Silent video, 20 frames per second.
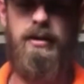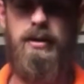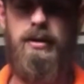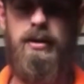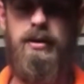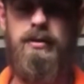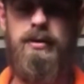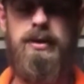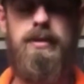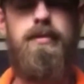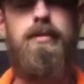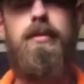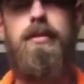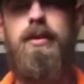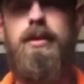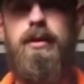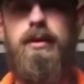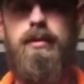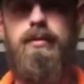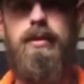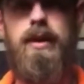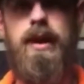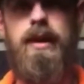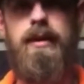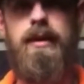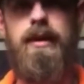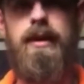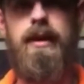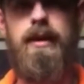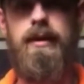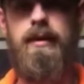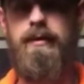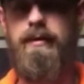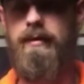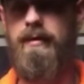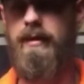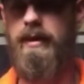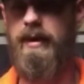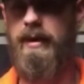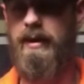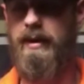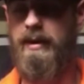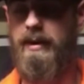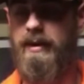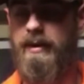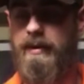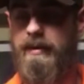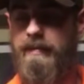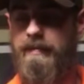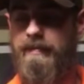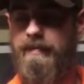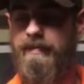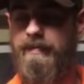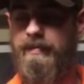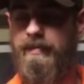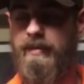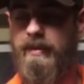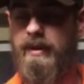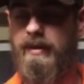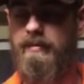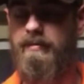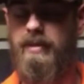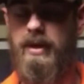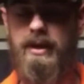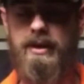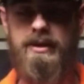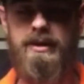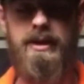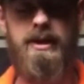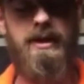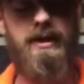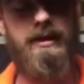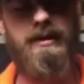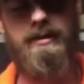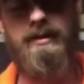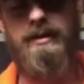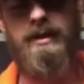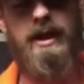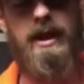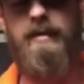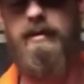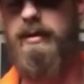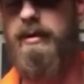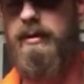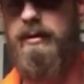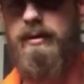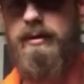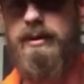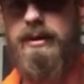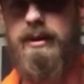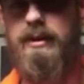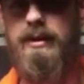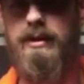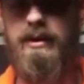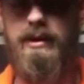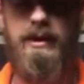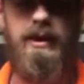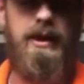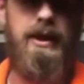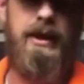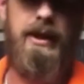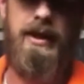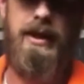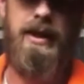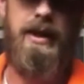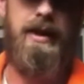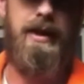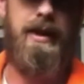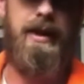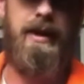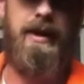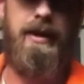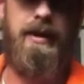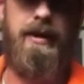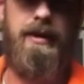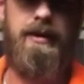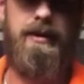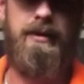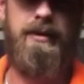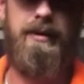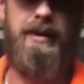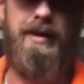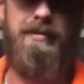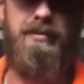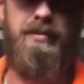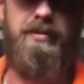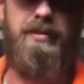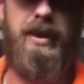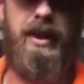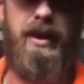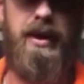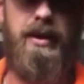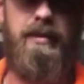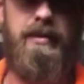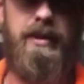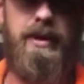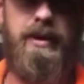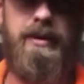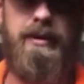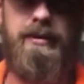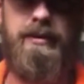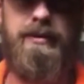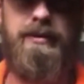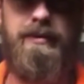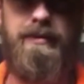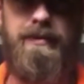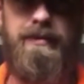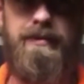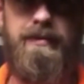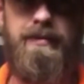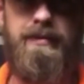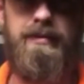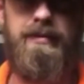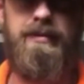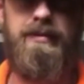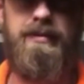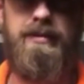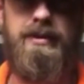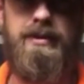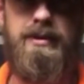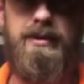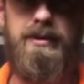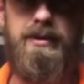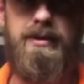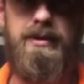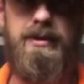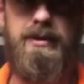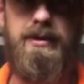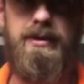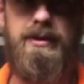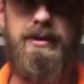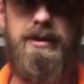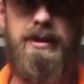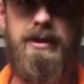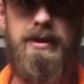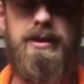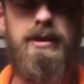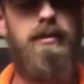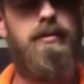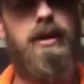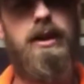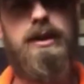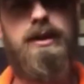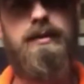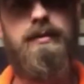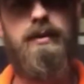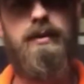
along with a little Browning knife. Box-side, came with a holster, and I paid about $60